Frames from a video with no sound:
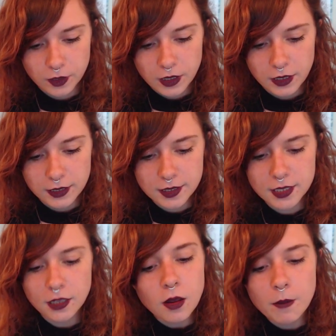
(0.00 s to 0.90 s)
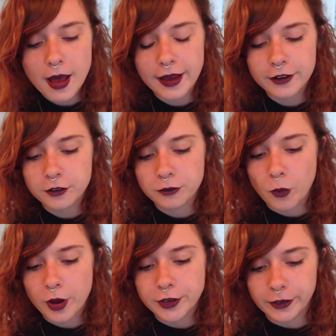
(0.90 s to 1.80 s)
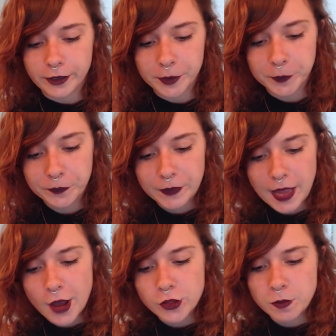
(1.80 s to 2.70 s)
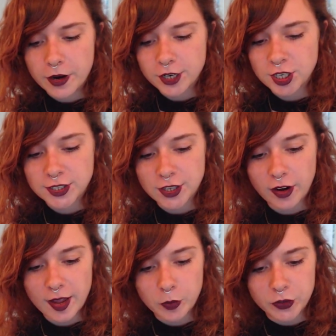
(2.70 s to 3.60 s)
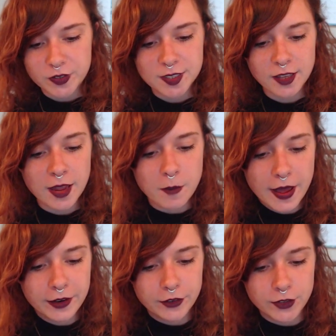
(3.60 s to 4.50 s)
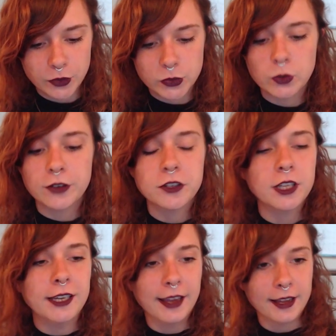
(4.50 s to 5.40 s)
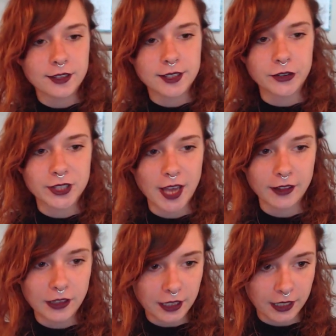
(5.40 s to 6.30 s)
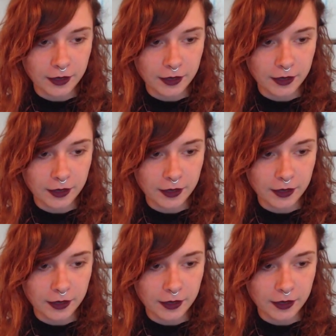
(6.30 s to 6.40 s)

It is still a matter of wonder how the Martians are able to slay men so swiftly and so silently.